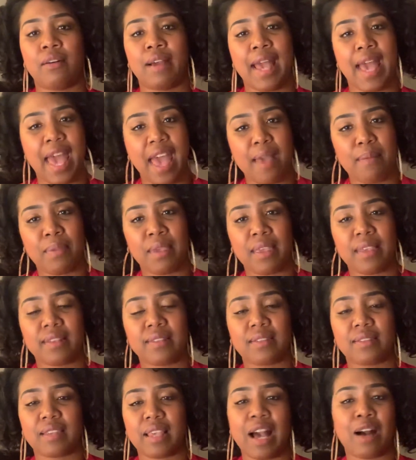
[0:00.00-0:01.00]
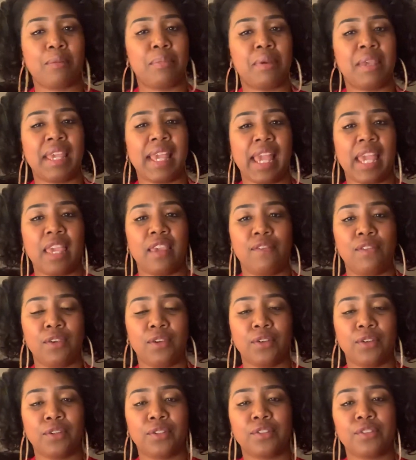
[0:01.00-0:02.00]
habits, our
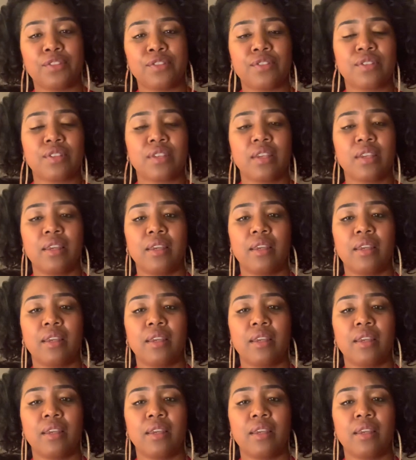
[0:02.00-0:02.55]
behaviors,